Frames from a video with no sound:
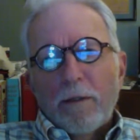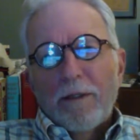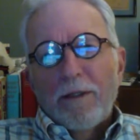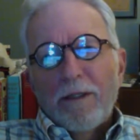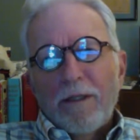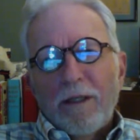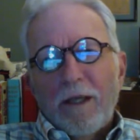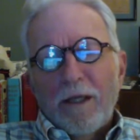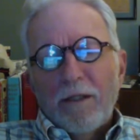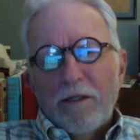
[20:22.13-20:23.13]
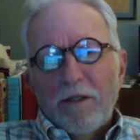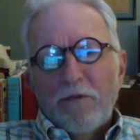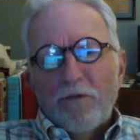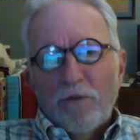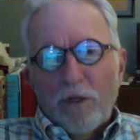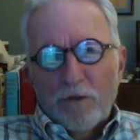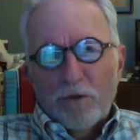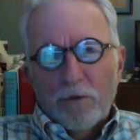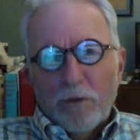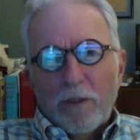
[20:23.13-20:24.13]
the 18th
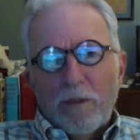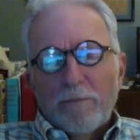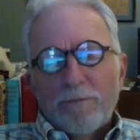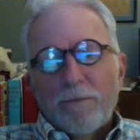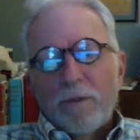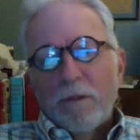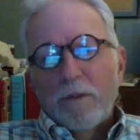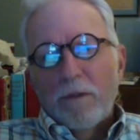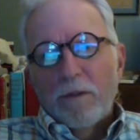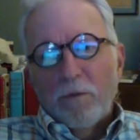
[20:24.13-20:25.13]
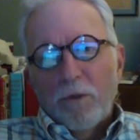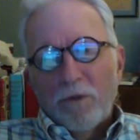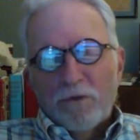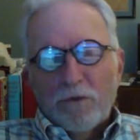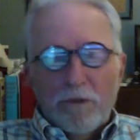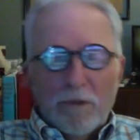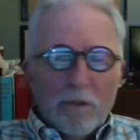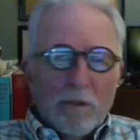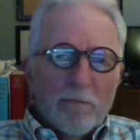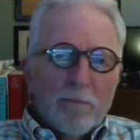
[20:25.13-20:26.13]
century in Western
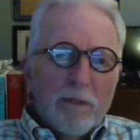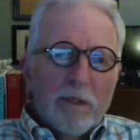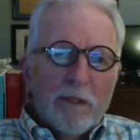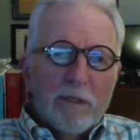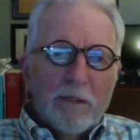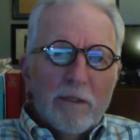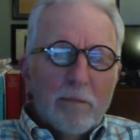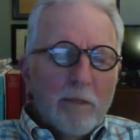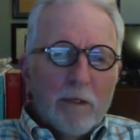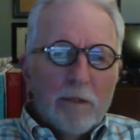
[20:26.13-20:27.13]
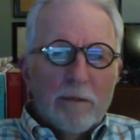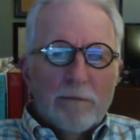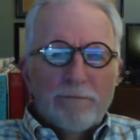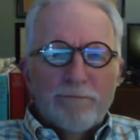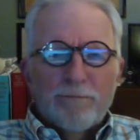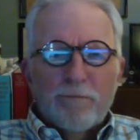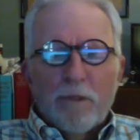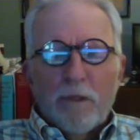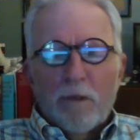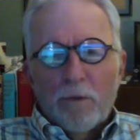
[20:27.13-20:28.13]
Europe and in America.
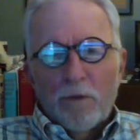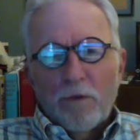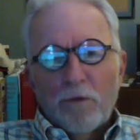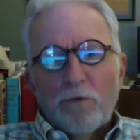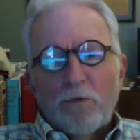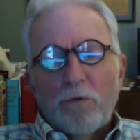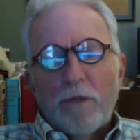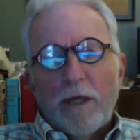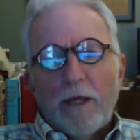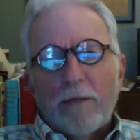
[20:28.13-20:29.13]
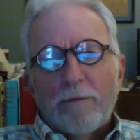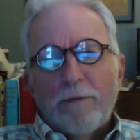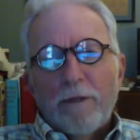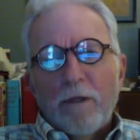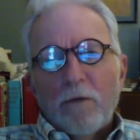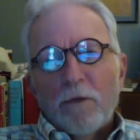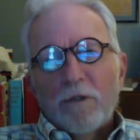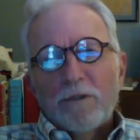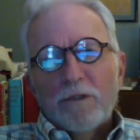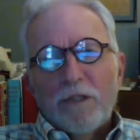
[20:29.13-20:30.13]
We're going to go through that. We're
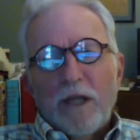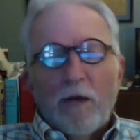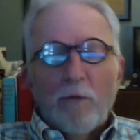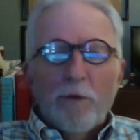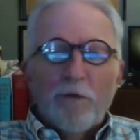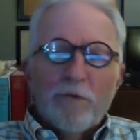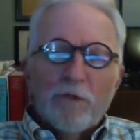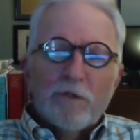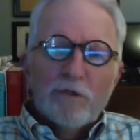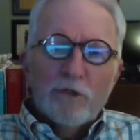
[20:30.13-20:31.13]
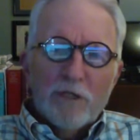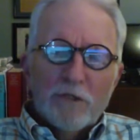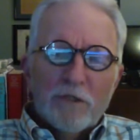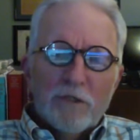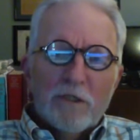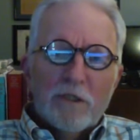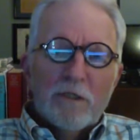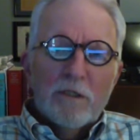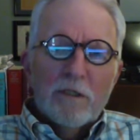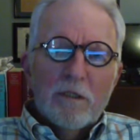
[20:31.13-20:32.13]
going to see how we've
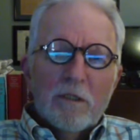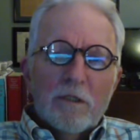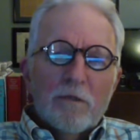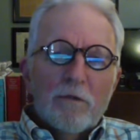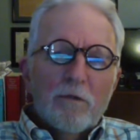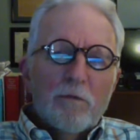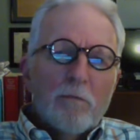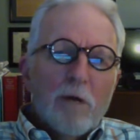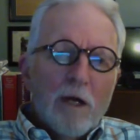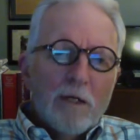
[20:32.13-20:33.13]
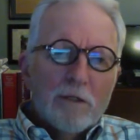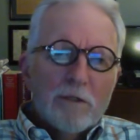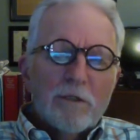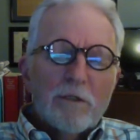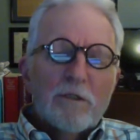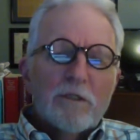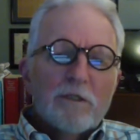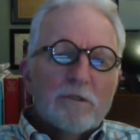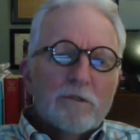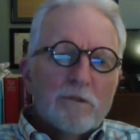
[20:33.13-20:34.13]
adjusted to modern
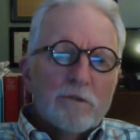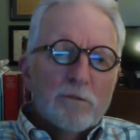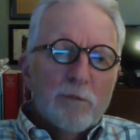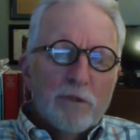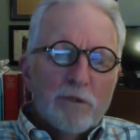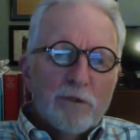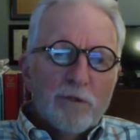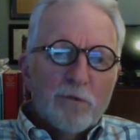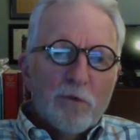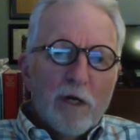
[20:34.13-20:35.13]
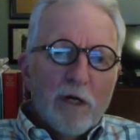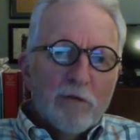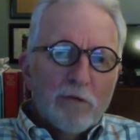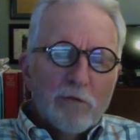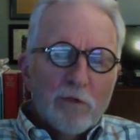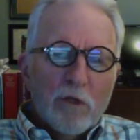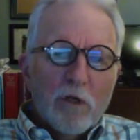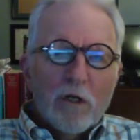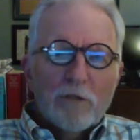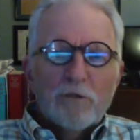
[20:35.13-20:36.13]
conditions, especially the rise of
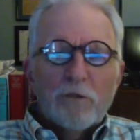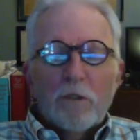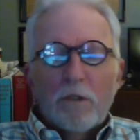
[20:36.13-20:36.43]
large